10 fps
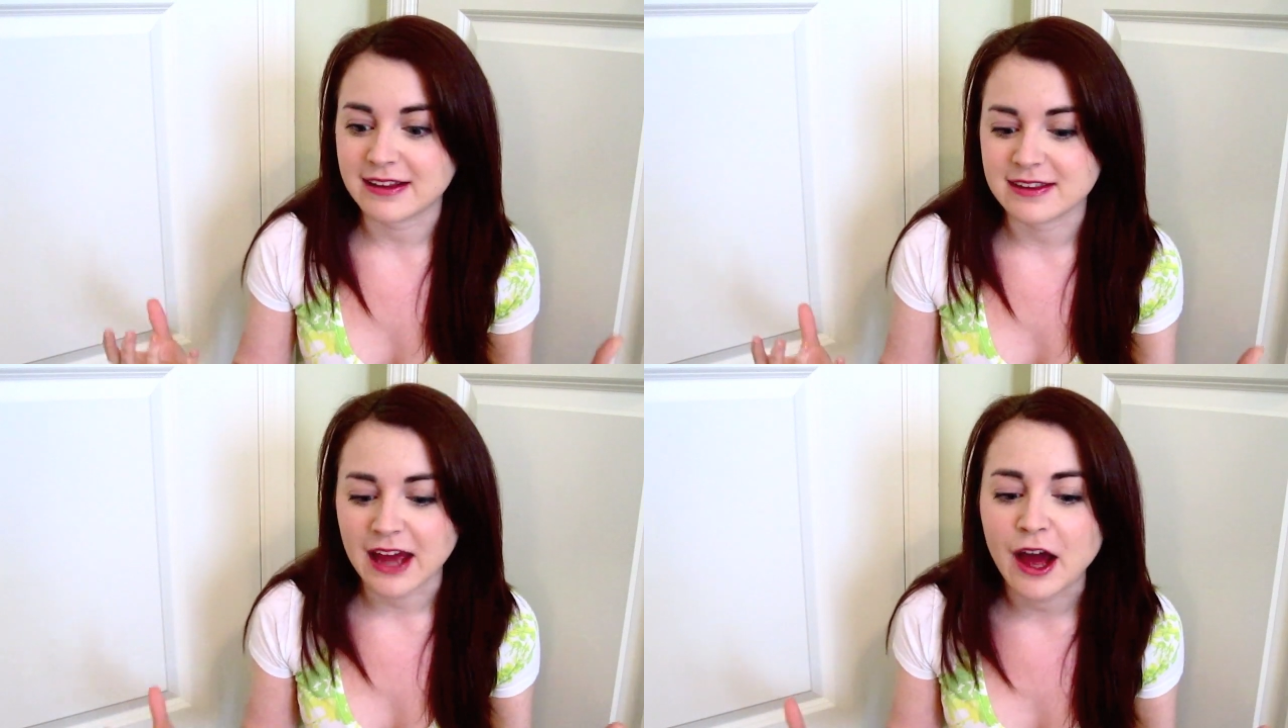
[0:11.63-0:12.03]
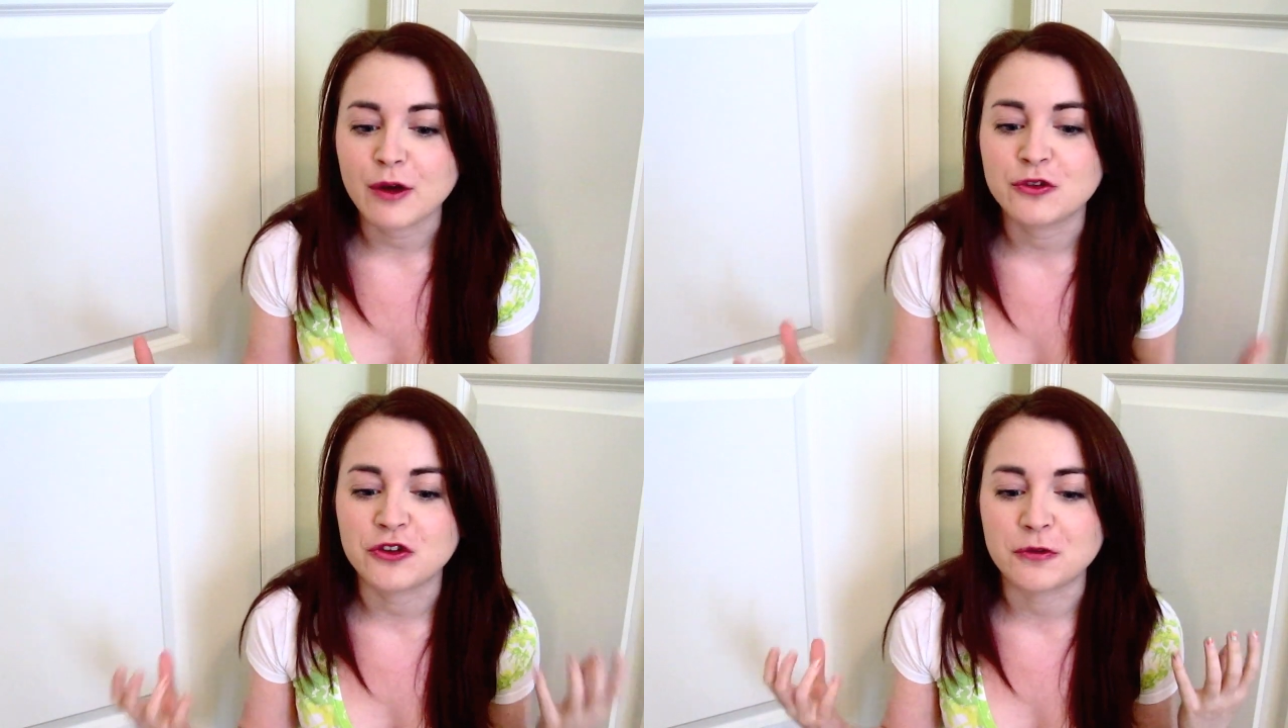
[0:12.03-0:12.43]
it
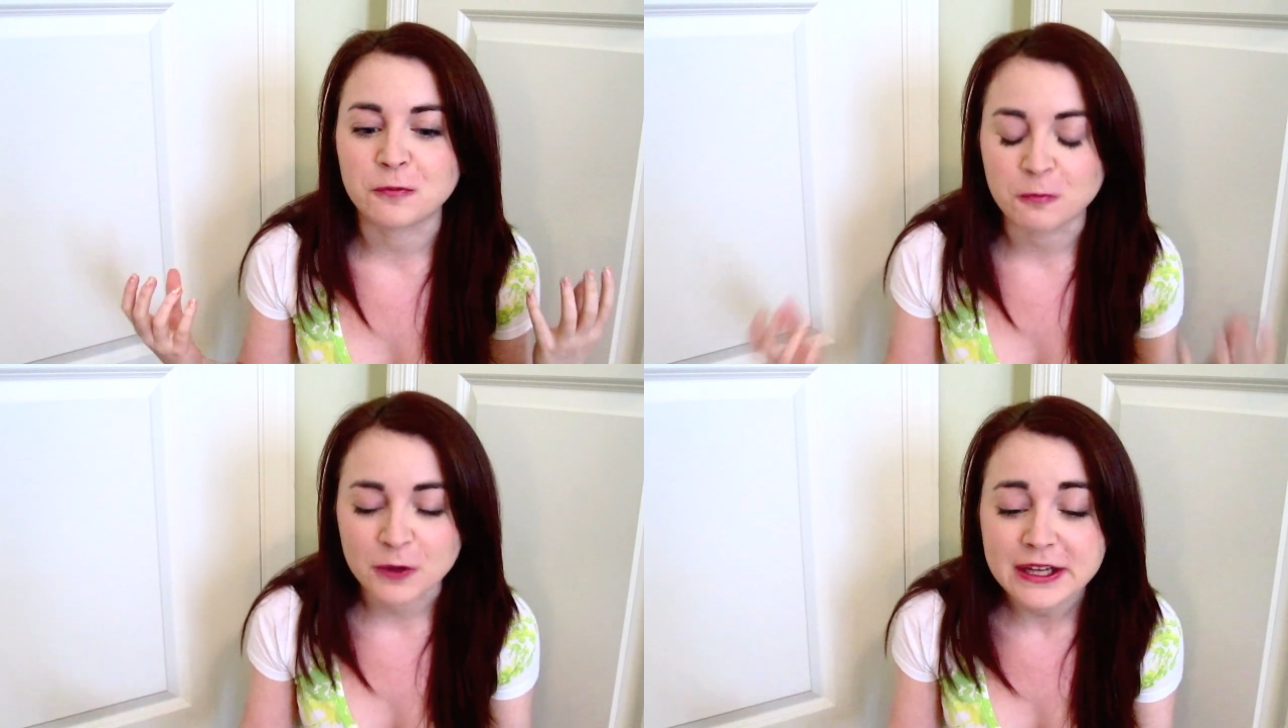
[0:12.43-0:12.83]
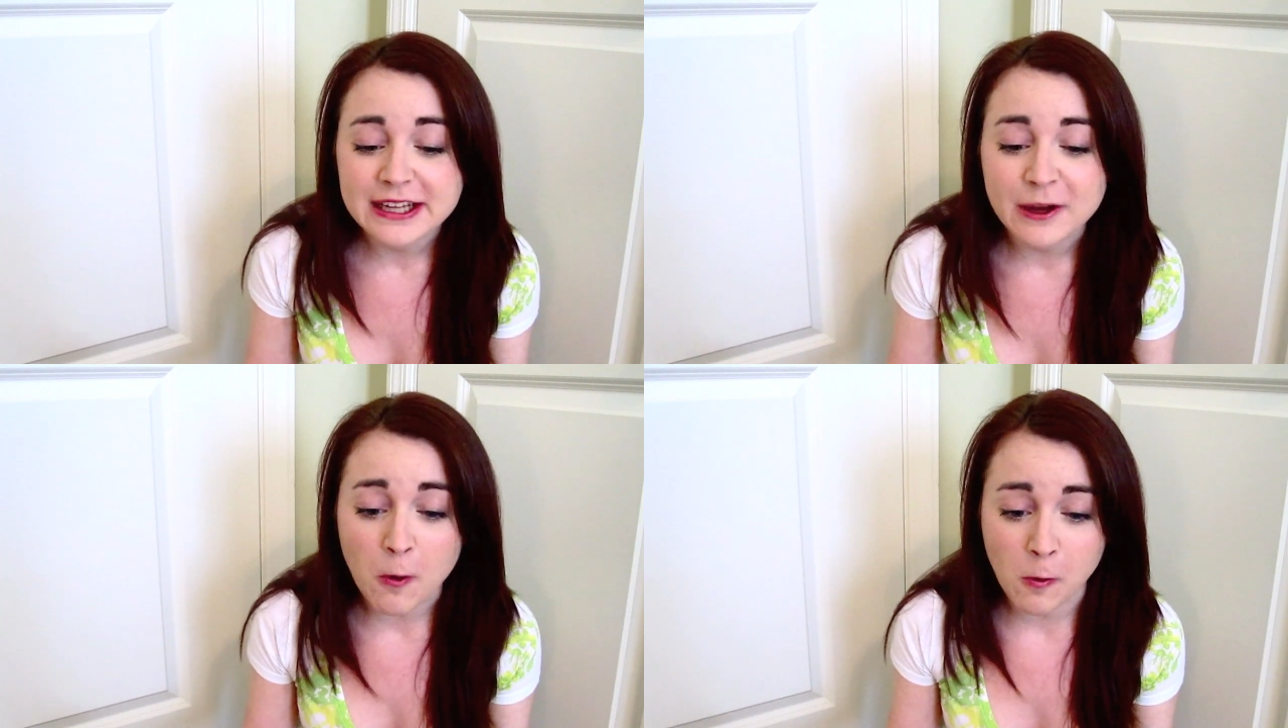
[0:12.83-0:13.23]
sounds
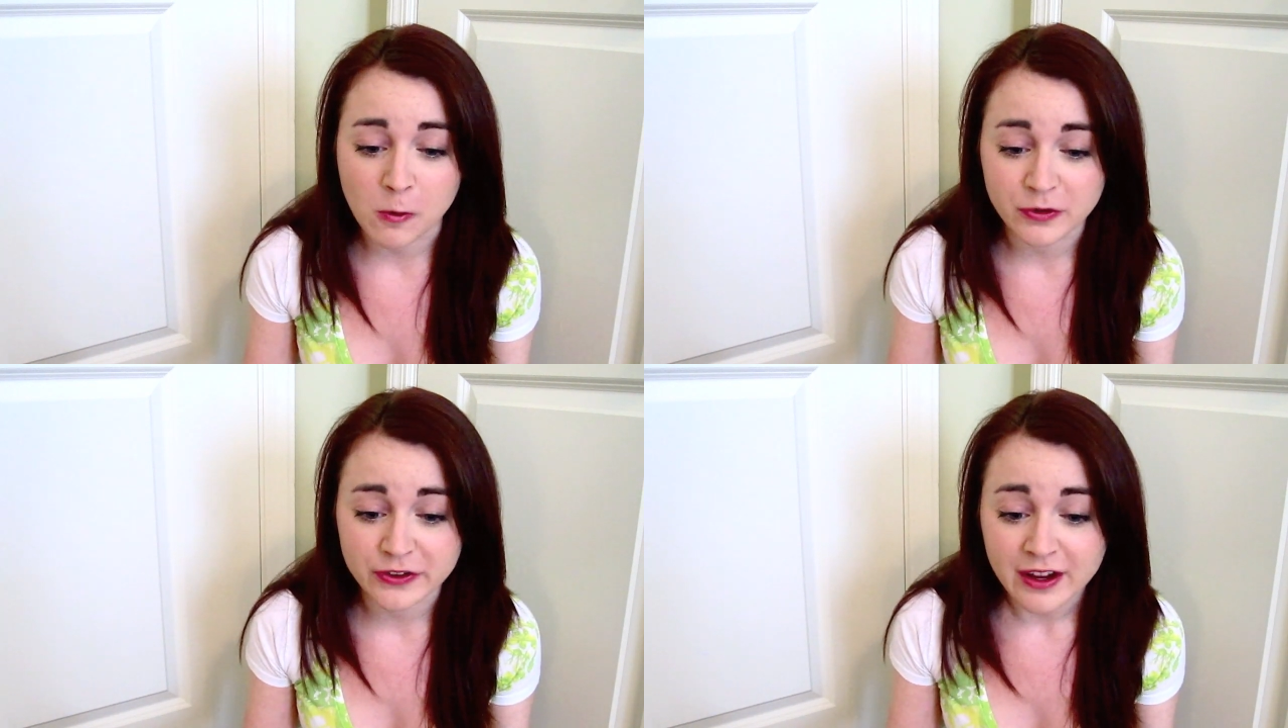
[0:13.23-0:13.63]
really old.